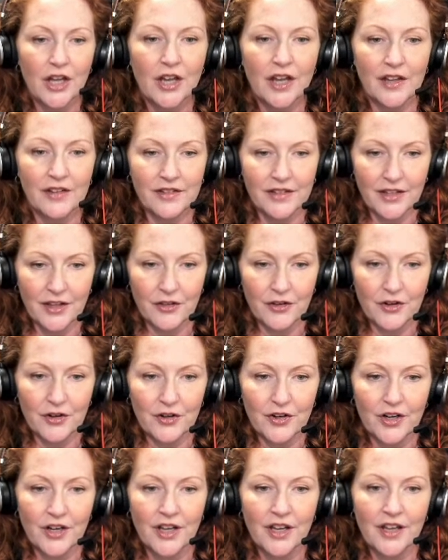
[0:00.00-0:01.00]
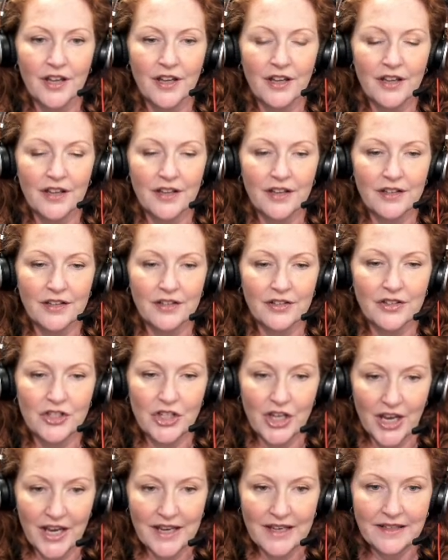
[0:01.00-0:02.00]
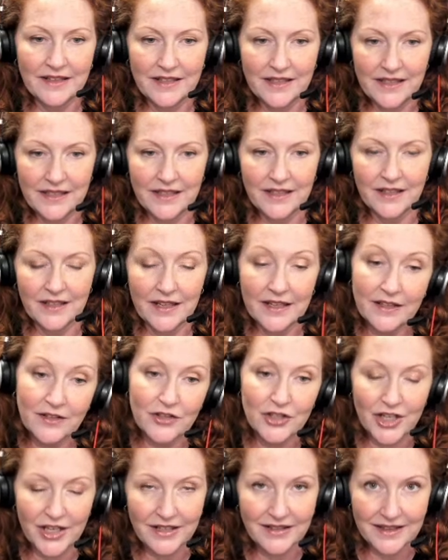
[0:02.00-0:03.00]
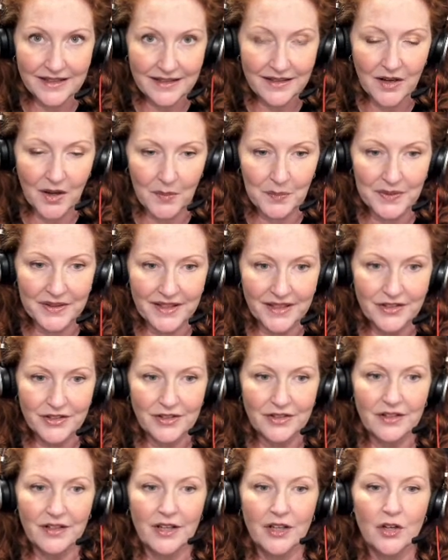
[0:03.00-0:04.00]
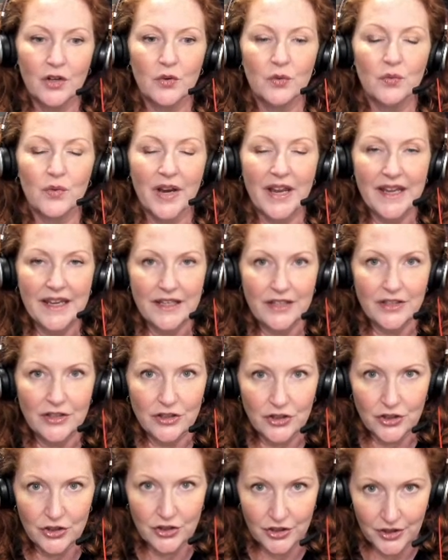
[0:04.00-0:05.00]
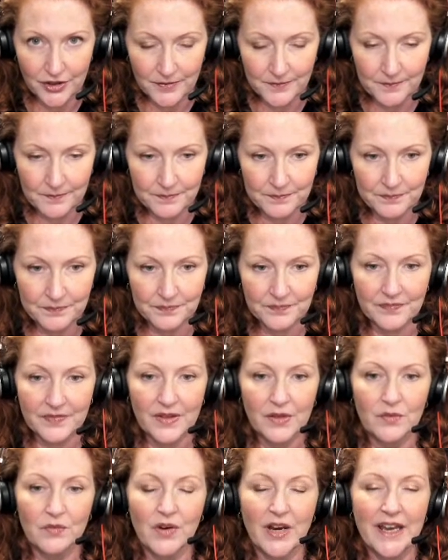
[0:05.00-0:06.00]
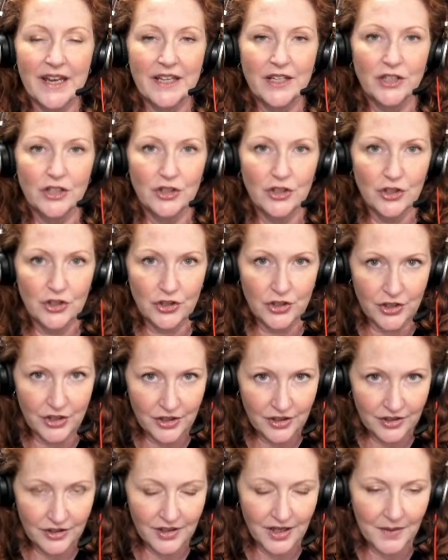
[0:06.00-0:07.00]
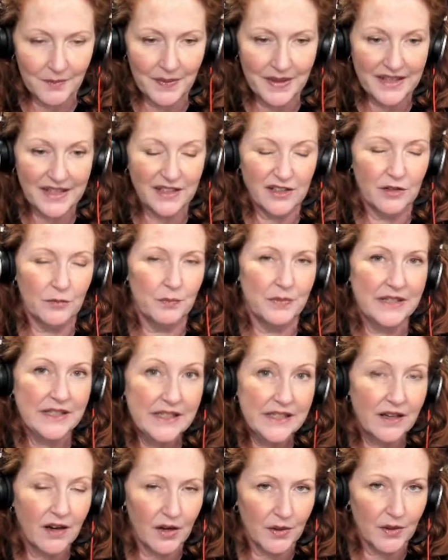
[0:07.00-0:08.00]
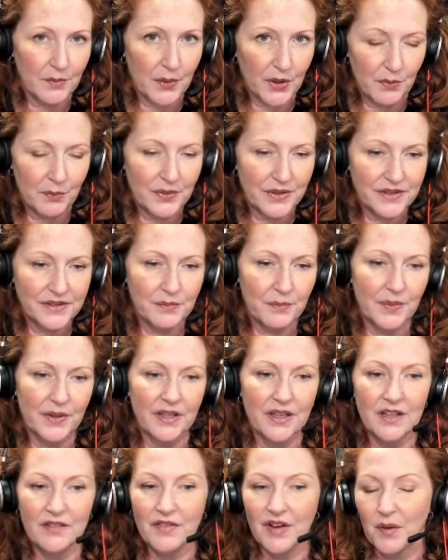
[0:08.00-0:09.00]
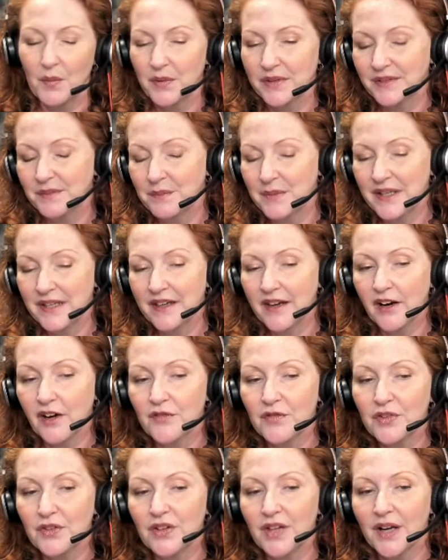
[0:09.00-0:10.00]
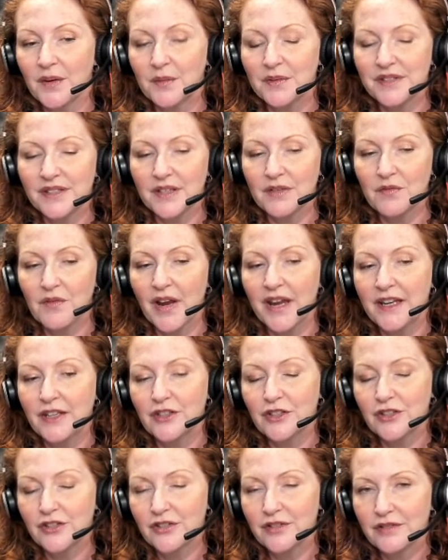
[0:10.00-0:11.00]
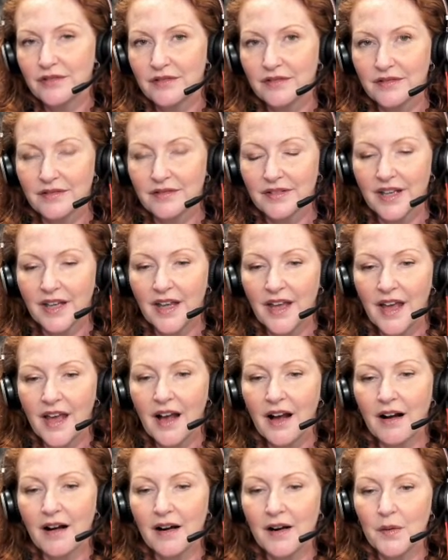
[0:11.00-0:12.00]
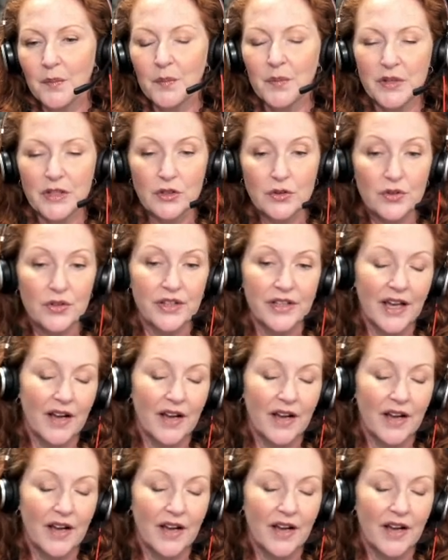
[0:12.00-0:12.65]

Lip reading: Another NJD combination, ranged. Ranged. I'm making a D on purpose, but if I wasn't being careful, I would say ranged. We usually